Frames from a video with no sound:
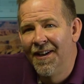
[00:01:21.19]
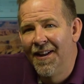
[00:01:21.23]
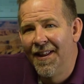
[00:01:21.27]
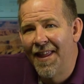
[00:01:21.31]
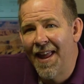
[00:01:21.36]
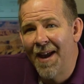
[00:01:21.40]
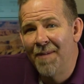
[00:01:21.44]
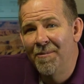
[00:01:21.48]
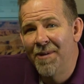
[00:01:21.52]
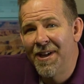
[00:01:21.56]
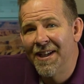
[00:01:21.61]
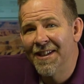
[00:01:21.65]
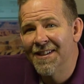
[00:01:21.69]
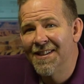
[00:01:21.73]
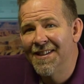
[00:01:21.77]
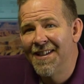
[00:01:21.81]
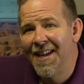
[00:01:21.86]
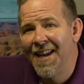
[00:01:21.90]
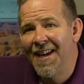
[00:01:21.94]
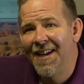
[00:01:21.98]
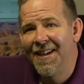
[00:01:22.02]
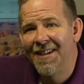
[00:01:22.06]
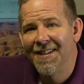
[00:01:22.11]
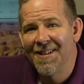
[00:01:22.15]
That being
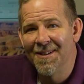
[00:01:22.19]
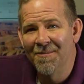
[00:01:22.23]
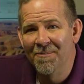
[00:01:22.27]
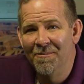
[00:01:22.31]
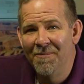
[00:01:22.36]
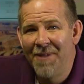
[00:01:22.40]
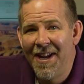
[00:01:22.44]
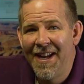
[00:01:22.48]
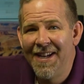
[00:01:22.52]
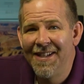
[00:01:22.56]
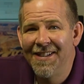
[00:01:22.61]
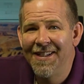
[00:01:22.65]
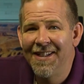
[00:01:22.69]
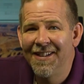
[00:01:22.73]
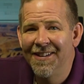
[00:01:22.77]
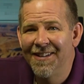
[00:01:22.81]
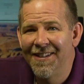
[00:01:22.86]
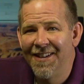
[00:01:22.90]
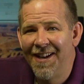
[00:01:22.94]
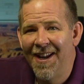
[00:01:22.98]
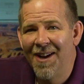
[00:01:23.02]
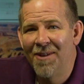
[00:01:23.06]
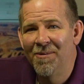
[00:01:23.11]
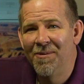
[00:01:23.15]
said, it's amazing
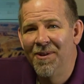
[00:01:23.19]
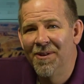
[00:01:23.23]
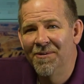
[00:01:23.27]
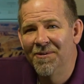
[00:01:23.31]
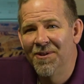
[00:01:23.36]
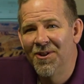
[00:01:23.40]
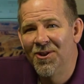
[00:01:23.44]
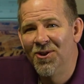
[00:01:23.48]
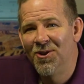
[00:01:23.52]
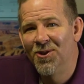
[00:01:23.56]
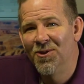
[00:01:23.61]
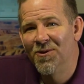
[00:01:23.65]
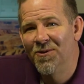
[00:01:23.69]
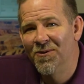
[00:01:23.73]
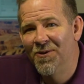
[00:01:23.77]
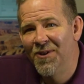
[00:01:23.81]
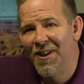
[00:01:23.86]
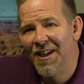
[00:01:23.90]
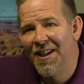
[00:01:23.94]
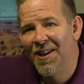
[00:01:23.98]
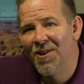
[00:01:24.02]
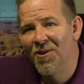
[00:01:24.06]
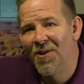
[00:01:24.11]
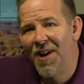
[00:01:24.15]
to now be able to shoot
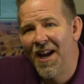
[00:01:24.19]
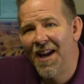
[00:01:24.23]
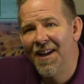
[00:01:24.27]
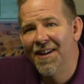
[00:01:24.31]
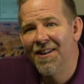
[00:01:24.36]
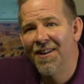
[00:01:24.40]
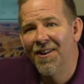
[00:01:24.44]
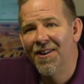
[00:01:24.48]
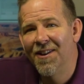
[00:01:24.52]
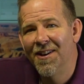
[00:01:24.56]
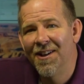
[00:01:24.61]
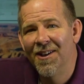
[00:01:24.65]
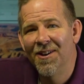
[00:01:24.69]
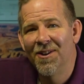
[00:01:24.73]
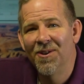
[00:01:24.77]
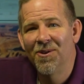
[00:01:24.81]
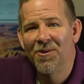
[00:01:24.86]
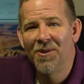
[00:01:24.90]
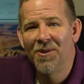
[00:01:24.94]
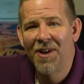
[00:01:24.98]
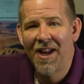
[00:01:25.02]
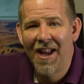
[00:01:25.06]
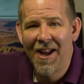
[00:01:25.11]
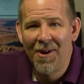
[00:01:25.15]
video and
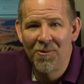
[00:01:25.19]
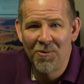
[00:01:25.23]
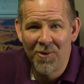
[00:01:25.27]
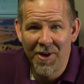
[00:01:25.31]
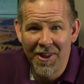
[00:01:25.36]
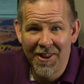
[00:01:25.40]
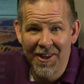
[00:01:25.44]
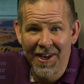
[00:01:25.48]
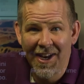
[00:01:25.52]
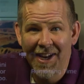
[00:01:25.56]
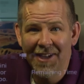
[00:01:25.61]
audio with an